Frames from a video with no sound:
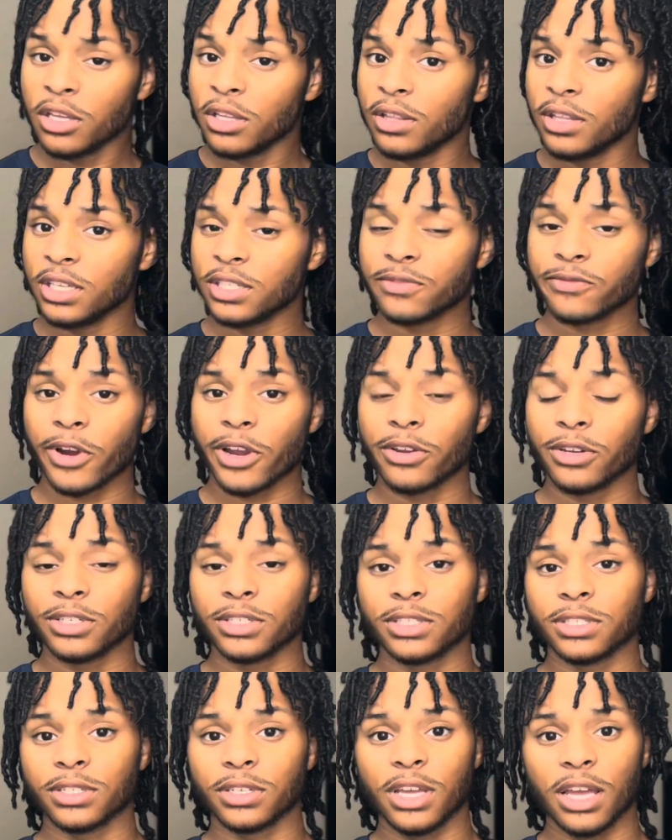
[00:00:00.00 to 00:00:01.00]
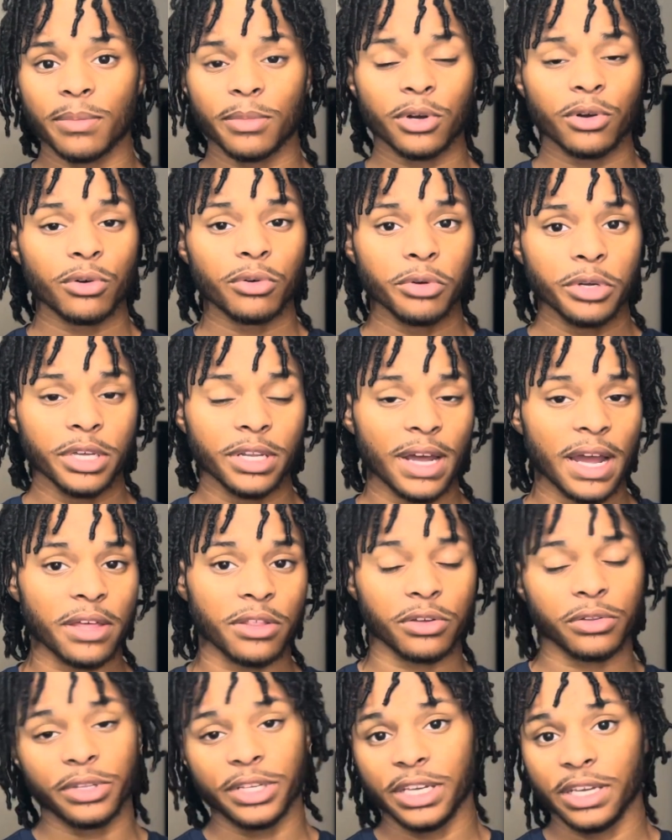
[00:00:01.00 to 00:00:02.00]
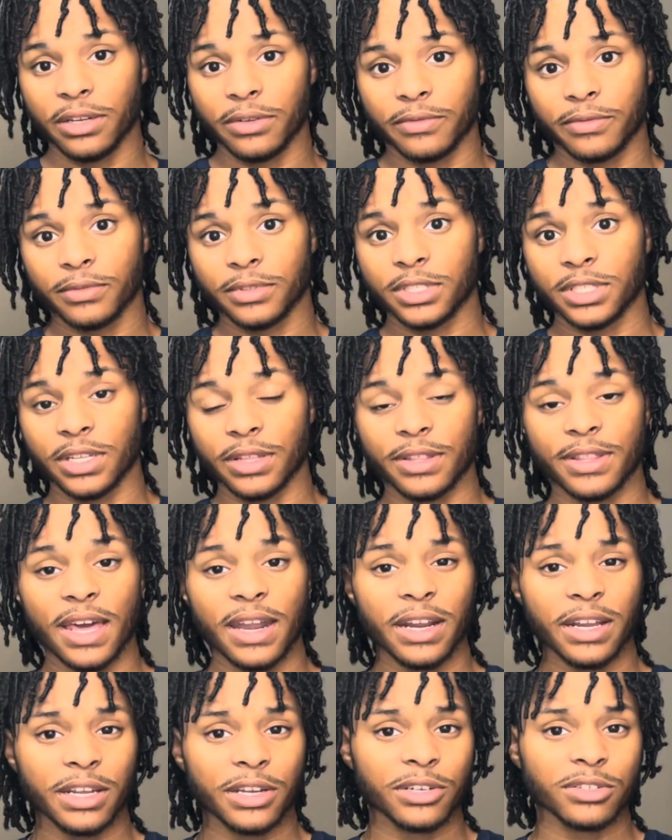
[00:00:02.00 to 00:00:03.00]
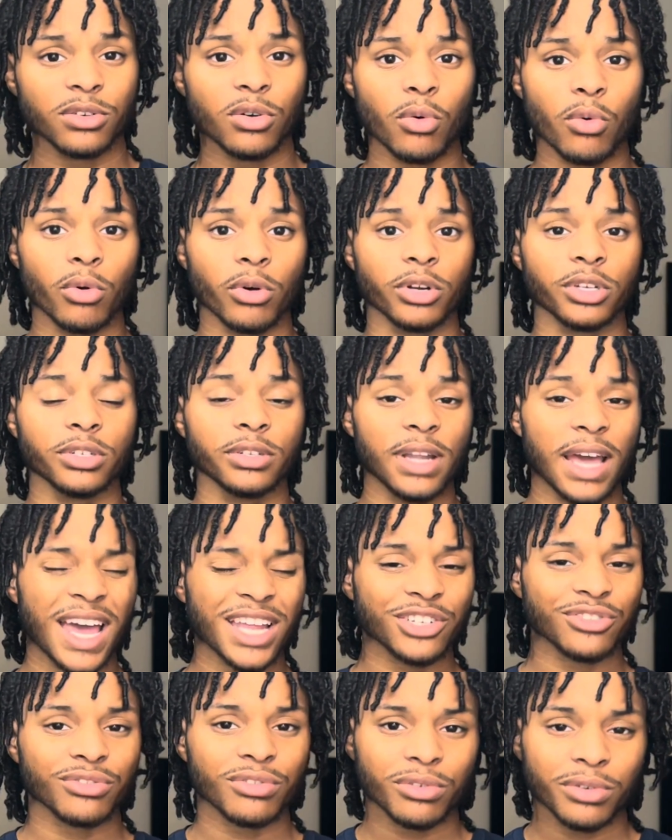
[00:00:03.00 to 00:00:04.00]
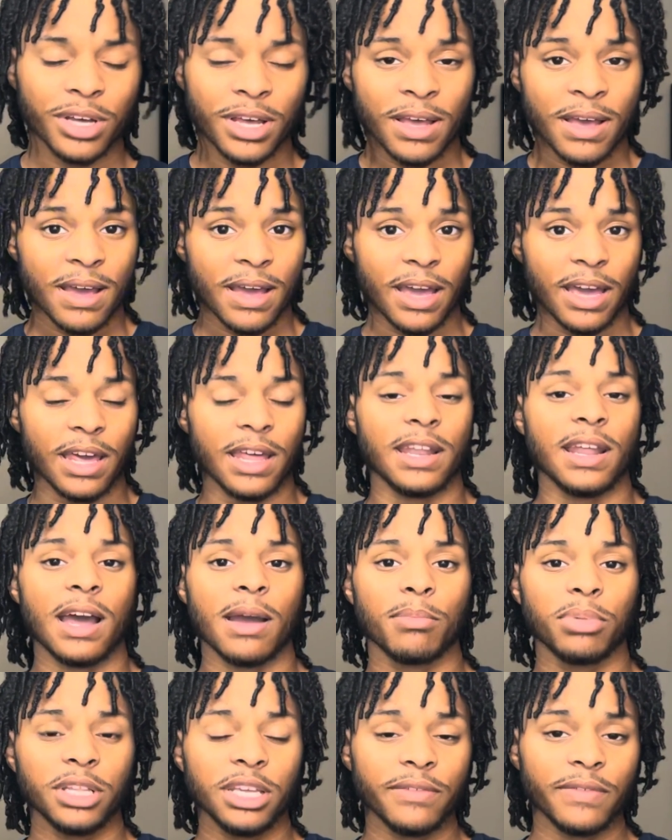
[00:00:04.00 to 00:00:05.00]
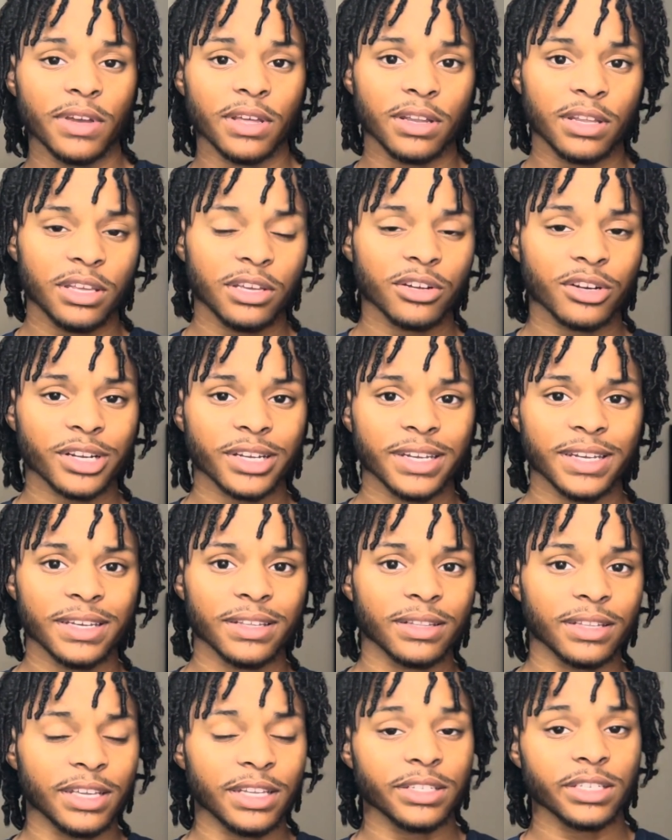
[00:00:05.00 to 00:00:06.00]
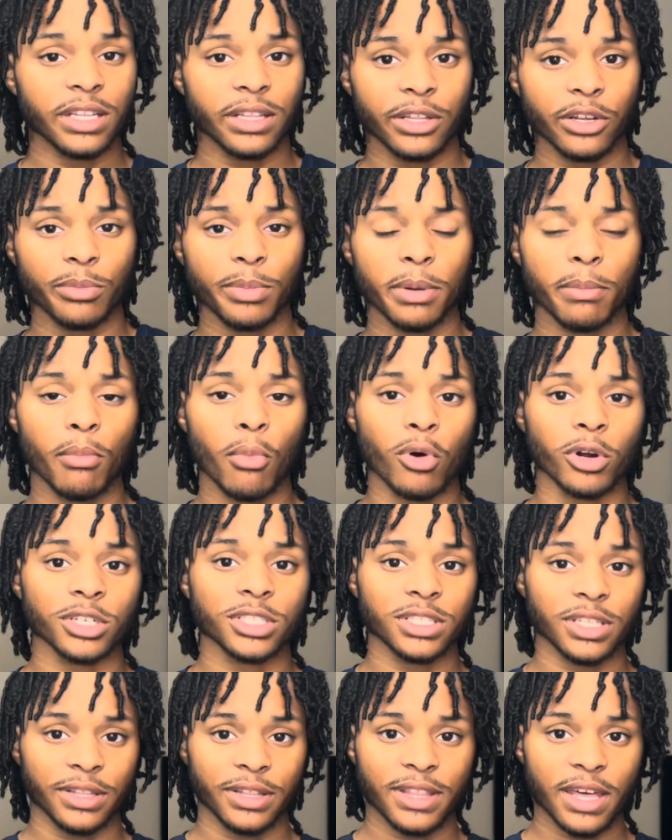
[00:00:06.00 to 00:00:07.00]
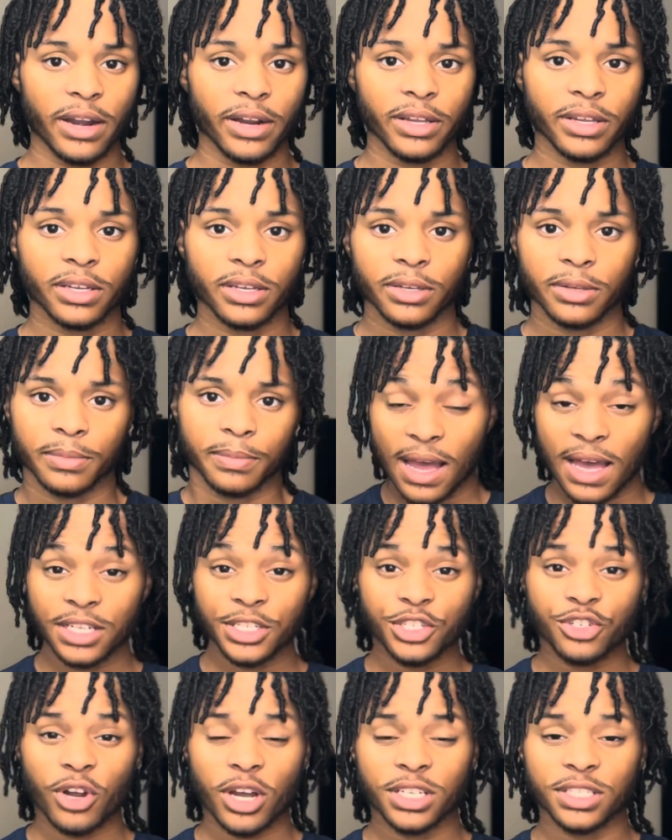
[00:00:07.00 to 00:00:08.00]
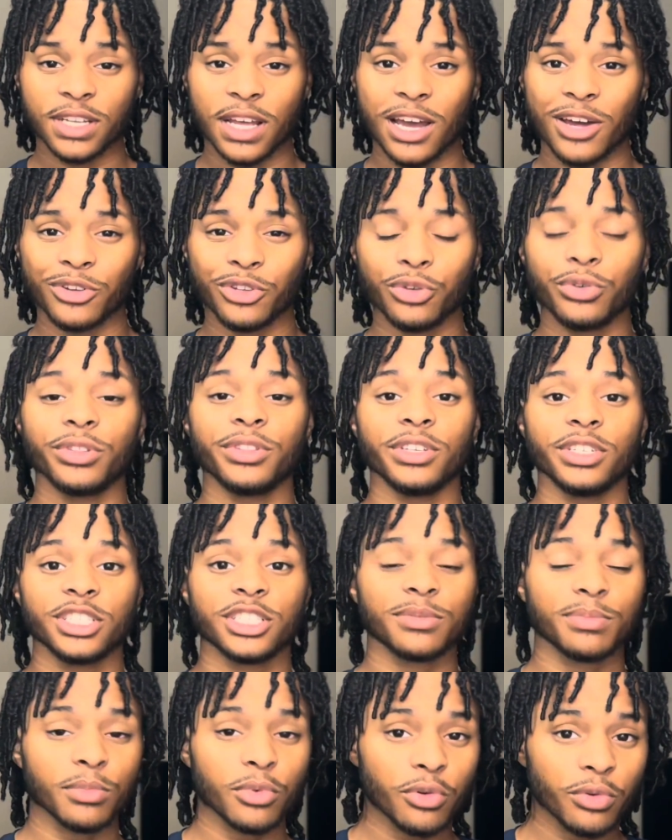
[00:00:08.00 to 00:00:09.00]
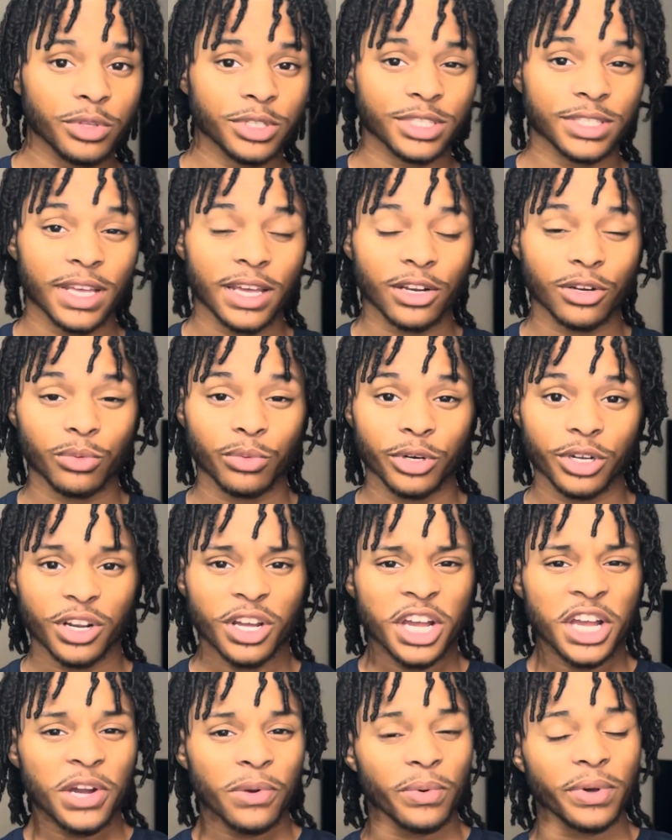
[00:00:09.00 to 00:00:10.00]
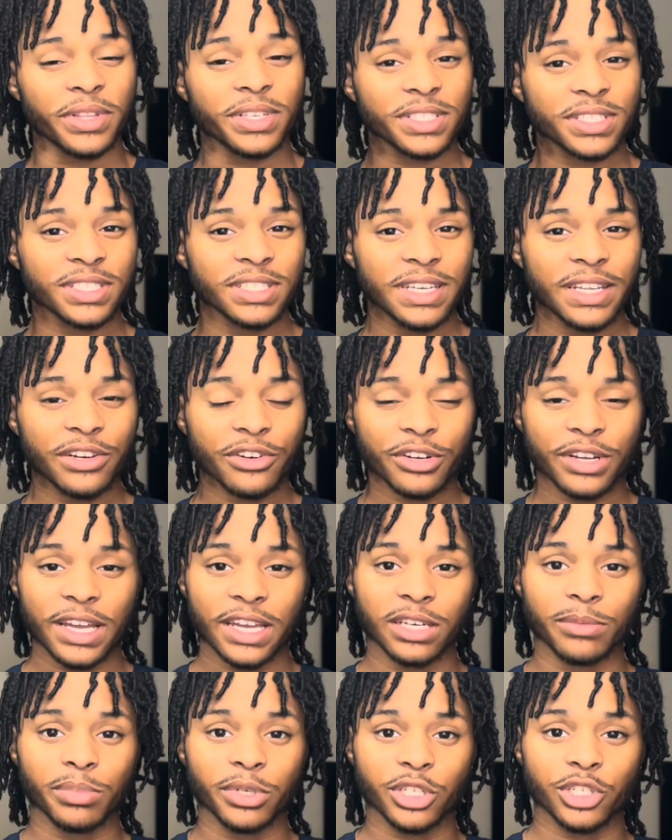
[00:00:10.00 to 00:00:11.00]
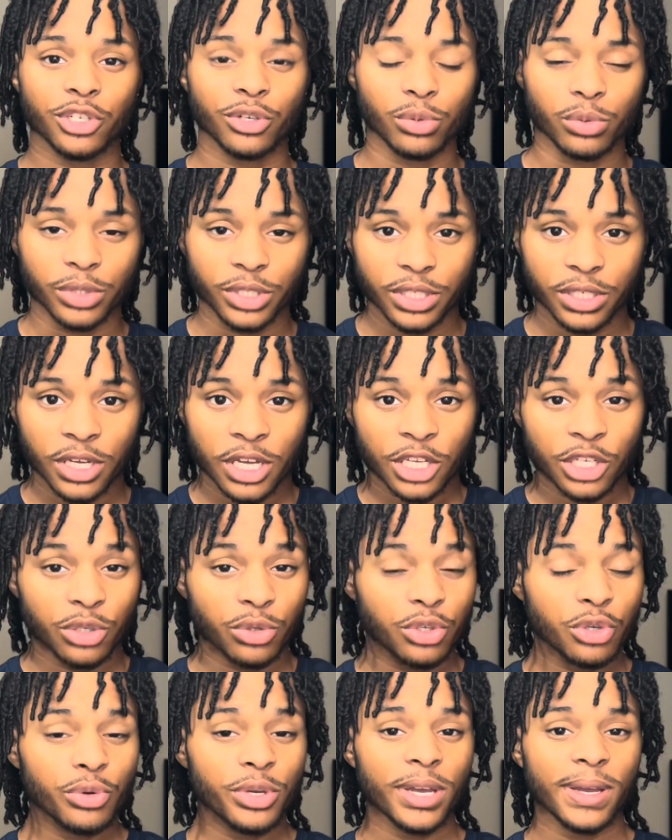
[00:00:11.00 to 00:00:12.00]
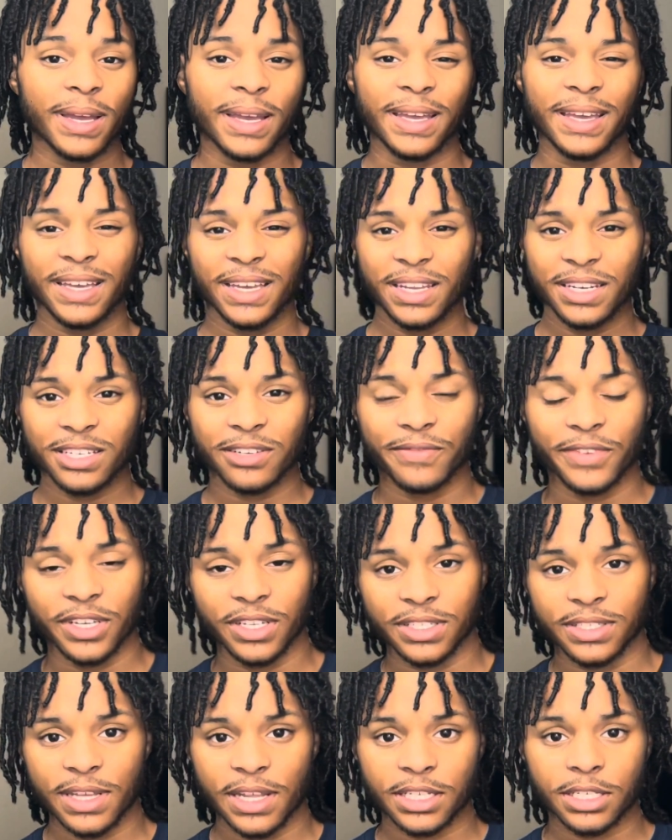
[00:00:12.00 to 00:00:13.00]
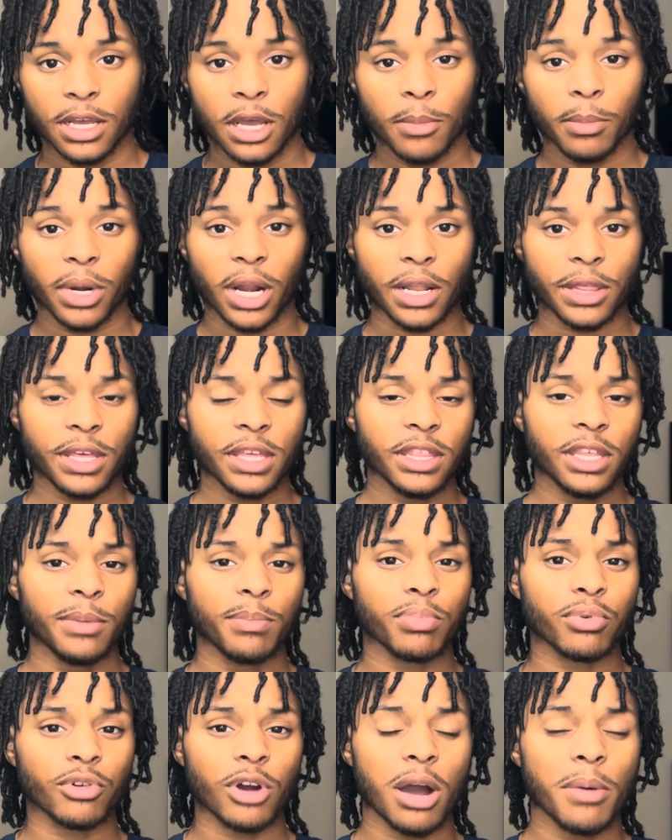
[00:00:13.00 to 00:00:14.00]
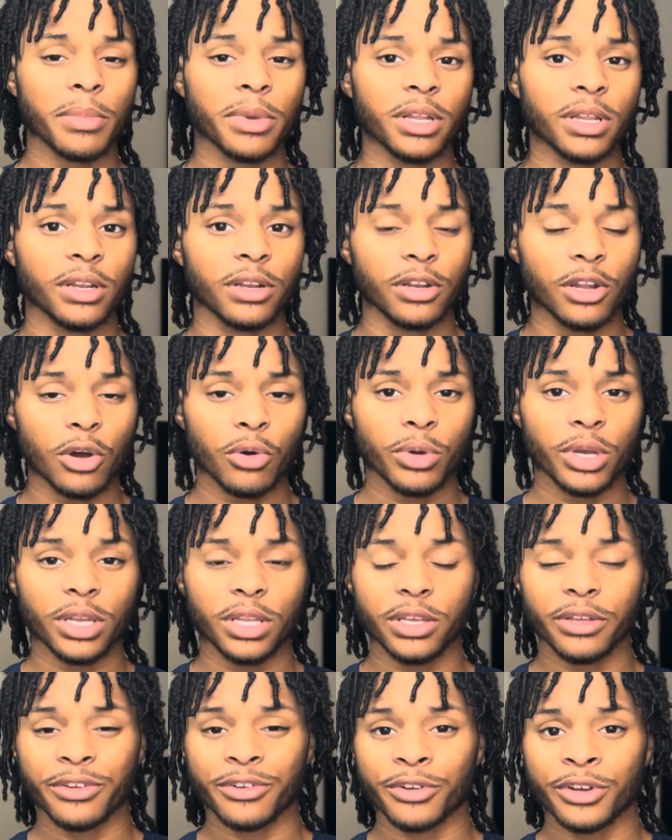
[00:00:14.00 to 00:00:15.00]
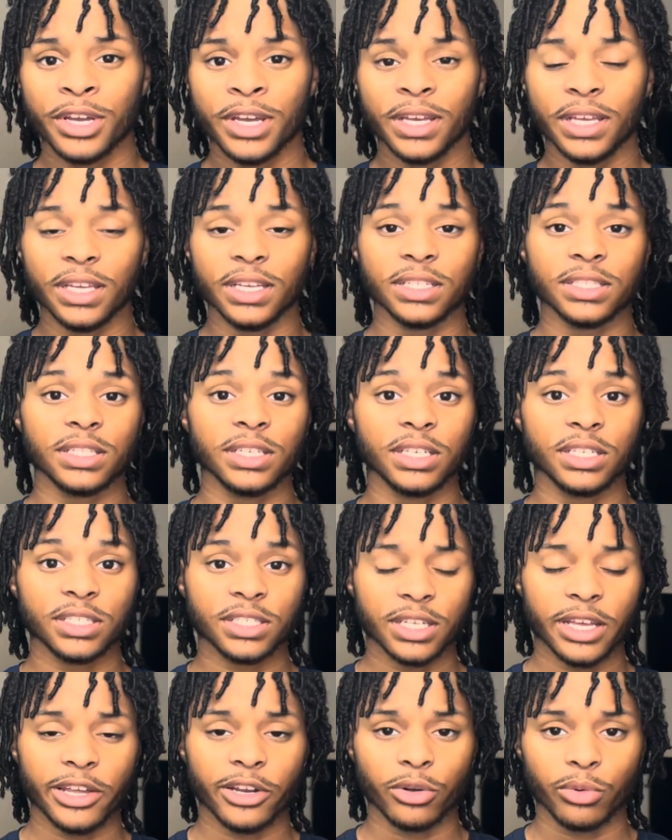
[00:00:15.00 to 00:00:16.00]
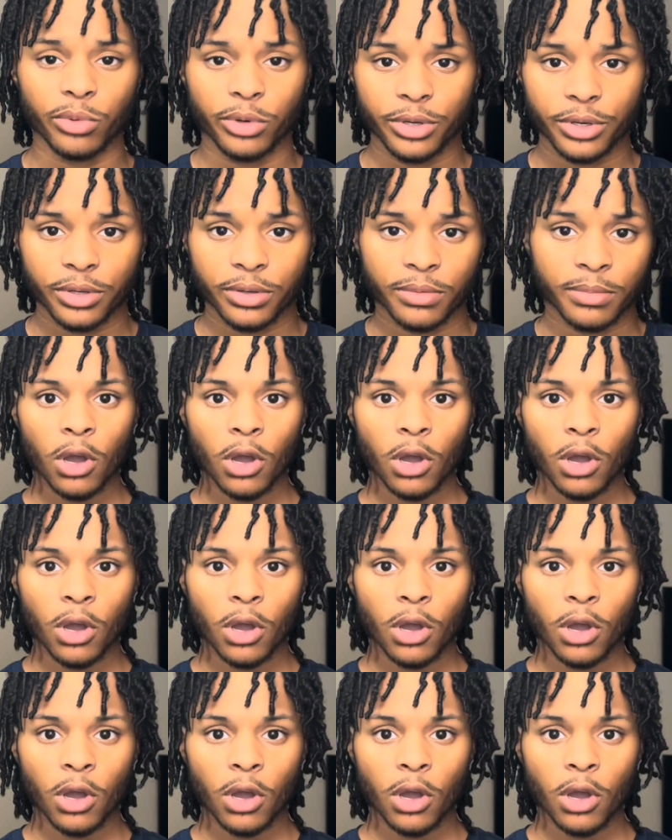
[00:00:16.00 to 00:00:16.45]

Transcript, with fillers: This fragrance chemical can either lean synthetic or natural, and I believe in here it leans a little bit more synthetic. As it dries down, you get the smooth sandalwood with cedar and patchouli. You do get a hint of incense, but I think the prominent note in here is the sandalwood.